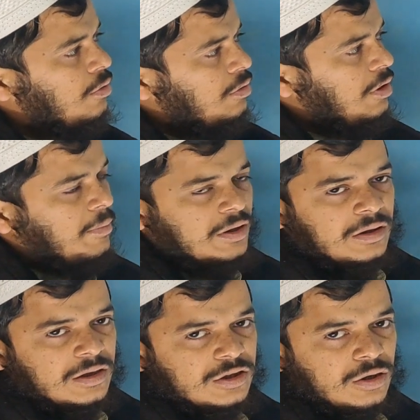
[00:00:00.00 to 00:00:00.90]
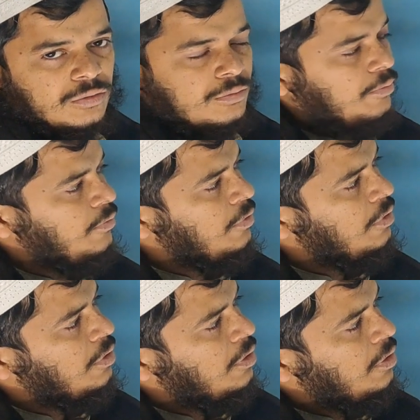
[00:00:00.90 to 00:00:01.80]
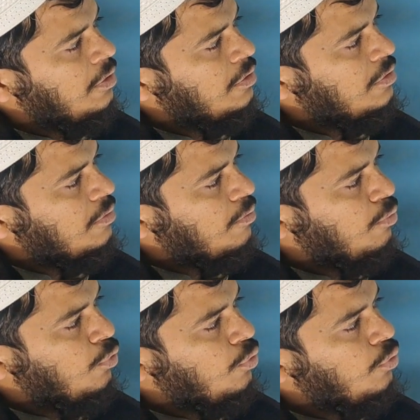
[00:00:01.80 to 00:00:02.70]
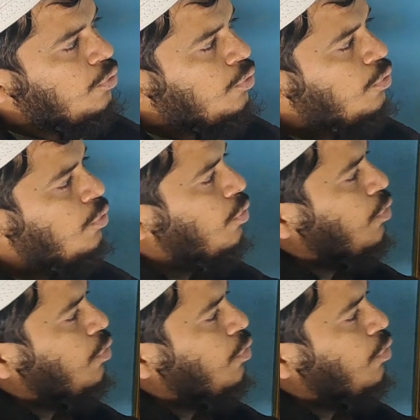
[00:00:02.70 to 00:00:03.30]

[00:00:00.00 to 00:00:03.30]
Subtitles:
the madda sound. Bu,